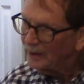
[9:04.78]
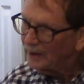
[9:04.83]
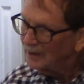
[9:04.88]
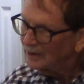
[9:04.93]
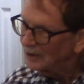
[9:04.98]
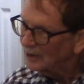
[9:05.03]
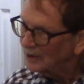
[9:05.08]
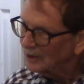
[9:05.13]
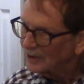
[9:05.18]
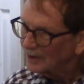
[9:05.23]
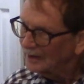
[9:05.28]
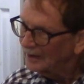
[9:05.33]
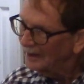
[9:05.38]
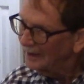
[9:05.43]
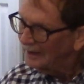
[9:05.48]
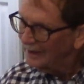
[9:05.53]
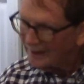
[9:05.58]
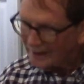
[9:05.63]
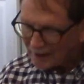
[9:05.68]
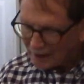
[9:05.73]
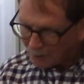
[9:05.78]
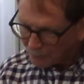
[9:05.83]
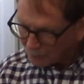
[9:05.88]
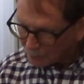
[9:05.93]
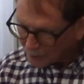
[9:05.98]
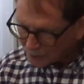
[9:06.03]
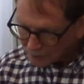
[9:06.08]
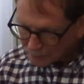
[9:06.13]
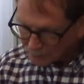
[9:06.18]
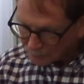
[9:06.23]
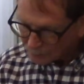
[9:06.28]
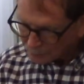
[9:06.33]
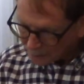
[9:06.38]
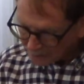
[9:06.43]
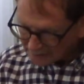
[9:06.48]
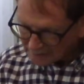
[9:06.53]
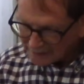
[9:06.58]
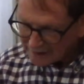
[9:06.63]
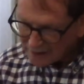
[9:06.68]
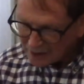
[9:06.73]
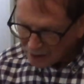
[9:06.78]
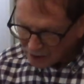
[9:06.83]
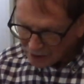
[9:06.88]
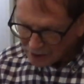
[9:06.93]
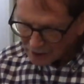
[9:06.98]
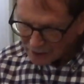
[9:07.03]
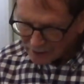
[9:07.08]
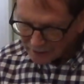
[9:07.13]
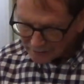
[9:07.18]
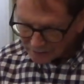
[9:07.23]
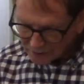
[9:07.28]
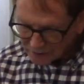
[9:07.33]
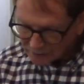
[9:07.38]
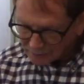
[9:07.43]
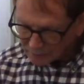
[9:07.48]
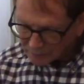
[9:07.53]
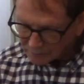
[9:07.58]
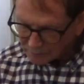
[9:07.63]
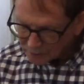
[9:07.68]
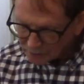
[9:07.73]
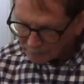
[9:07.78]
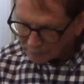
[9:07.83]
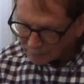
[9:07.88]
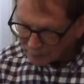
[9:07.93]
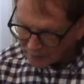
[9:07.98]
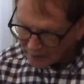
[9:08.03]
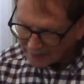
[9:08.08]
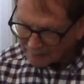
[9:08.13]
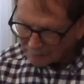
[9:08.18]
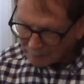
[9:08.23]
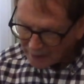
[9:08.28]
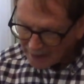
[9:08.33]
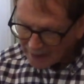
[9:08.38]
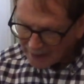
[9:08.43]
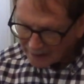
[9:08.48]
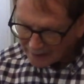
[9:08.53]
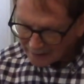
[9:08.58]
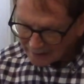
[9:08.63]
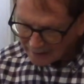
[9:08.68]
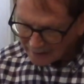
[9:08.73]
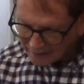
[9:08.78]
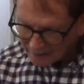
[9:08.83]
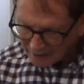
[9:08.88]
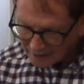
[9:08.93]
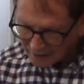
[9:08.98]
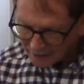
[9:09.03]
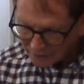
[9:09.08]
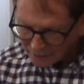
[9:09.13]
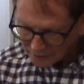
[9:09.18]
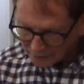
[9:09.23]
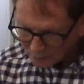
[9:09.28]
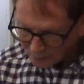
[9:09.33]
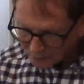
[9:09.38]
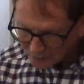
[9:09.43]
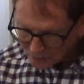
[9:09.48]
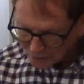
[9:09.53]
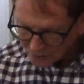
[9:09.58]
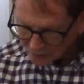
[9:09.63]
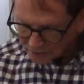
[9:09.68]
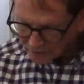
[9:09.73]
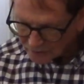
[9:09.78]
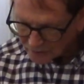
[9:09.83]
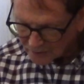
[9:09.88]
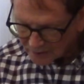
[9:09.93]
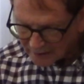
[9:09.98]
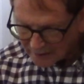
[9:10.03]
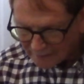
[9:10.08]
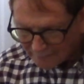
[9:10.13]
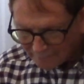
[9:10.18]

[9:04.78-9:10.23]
he just worked really hard to, to bring back uh, the oysters.